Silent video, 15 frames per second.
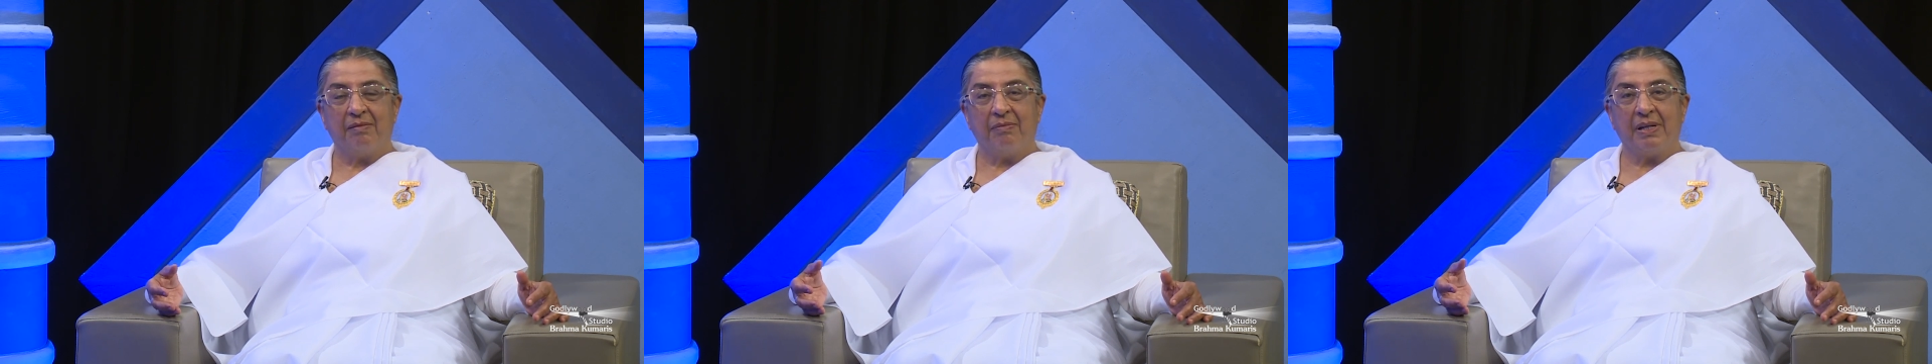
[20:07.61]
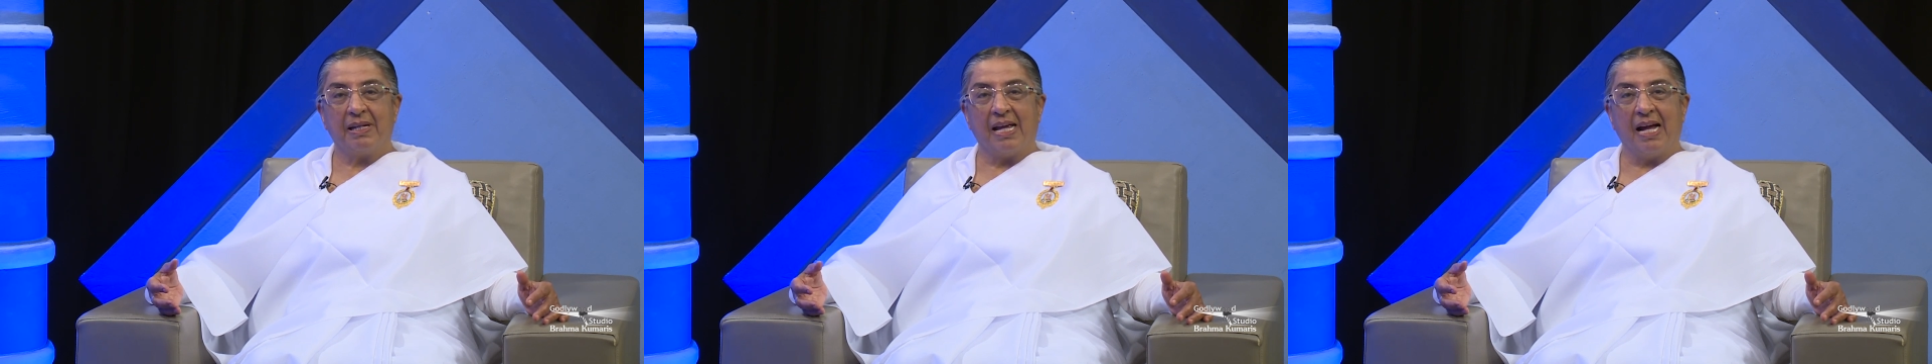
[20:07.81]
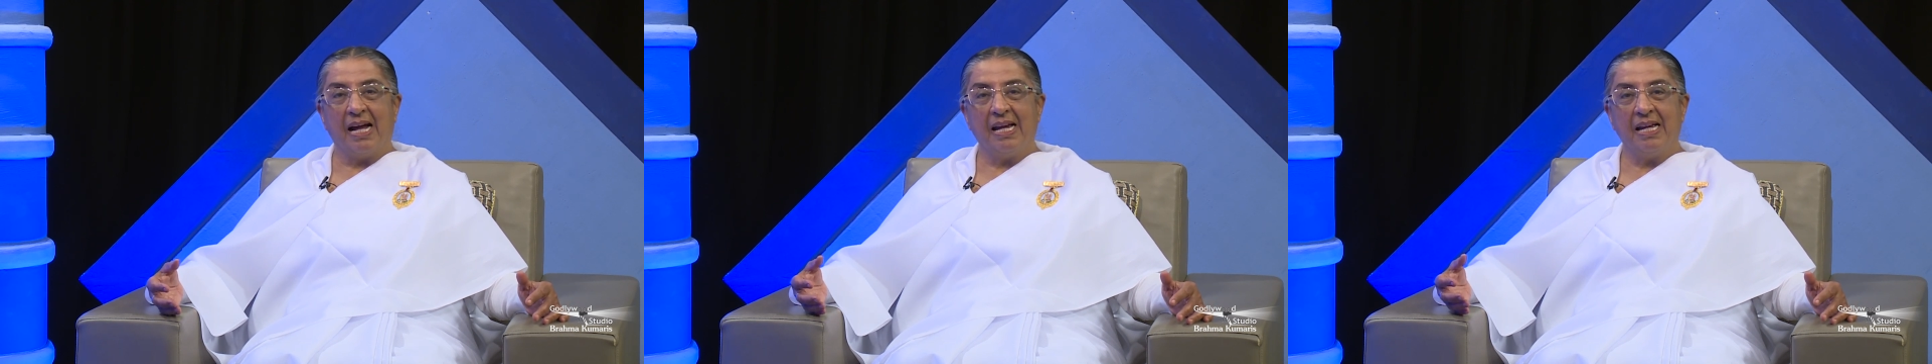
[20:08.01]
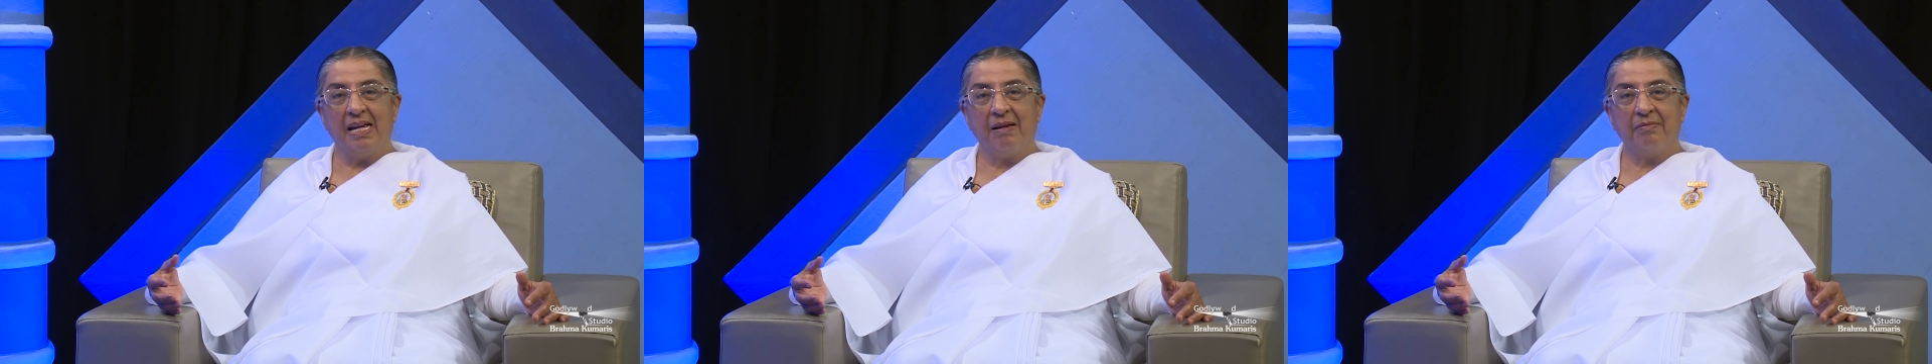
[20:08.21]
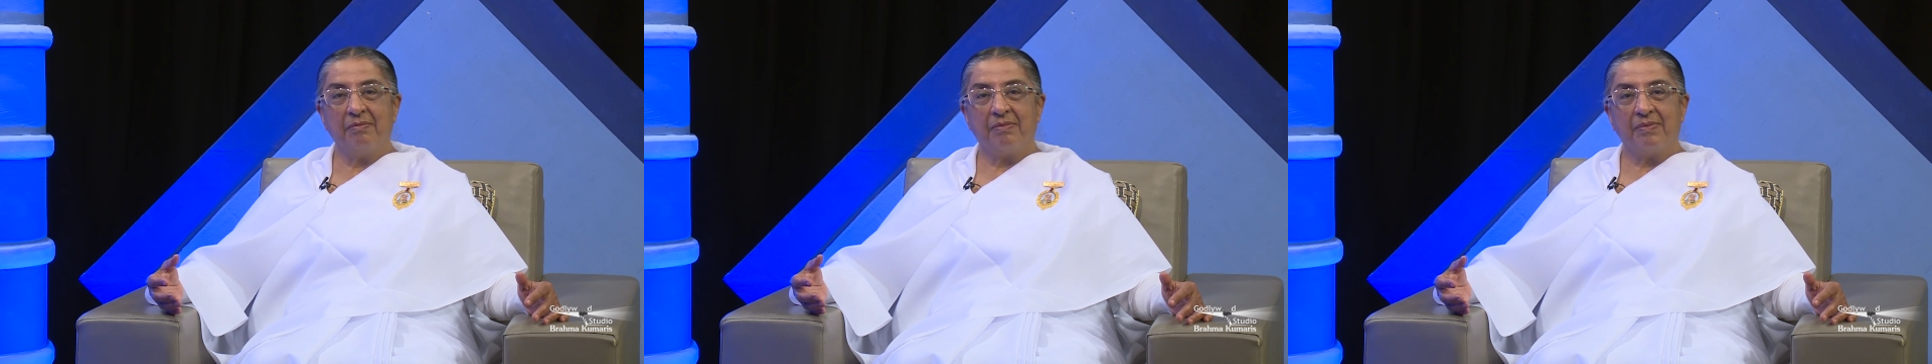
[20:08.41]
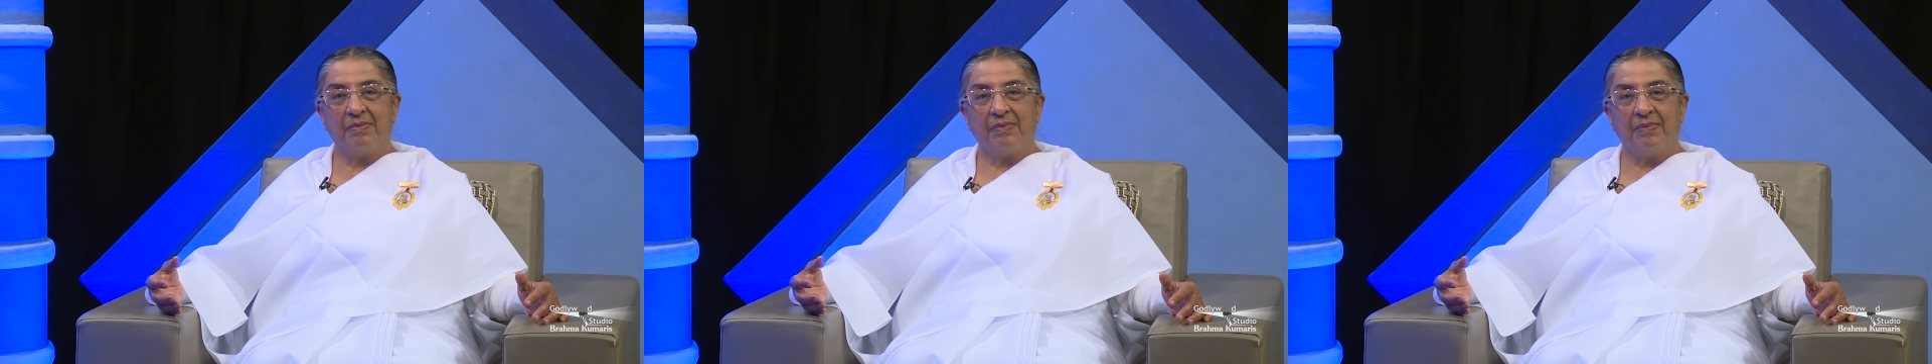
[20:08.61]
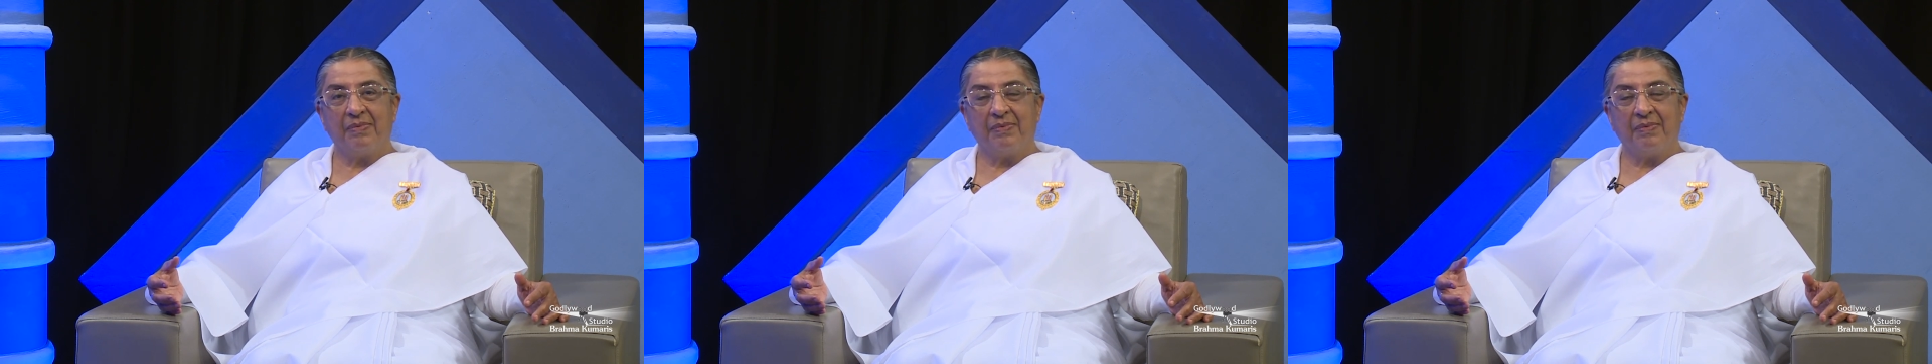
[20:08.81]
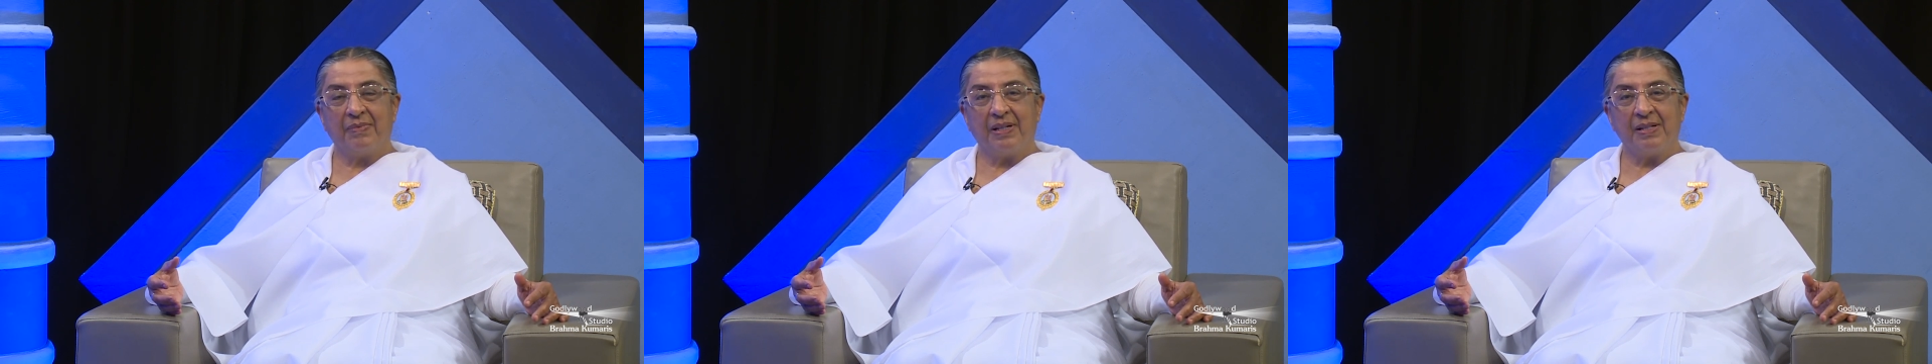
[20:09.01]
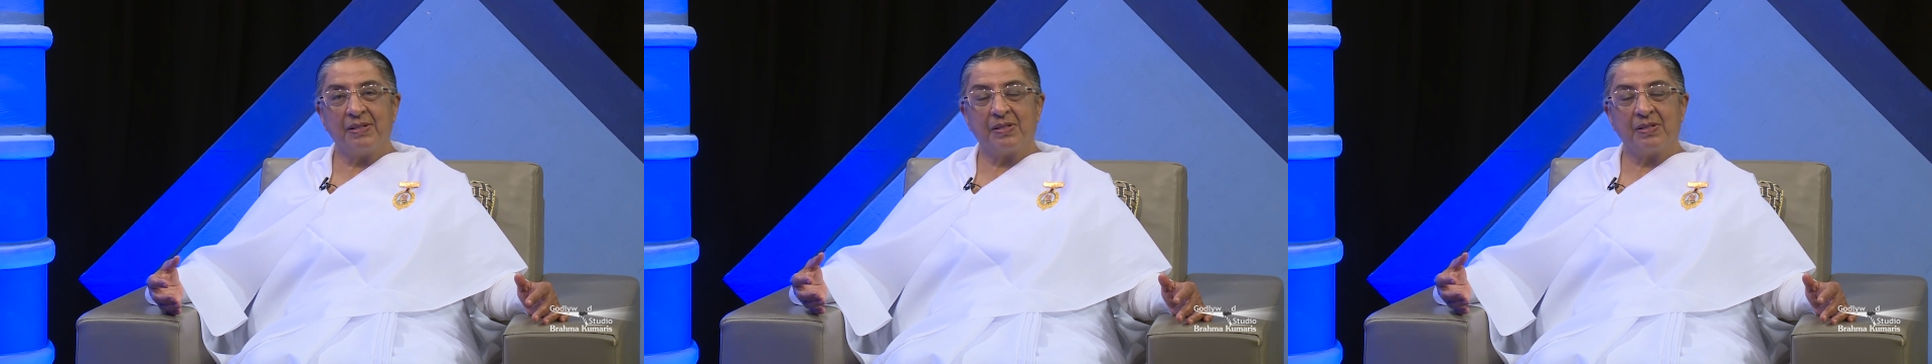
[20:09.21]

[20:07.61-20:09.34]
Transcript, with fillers: but I am a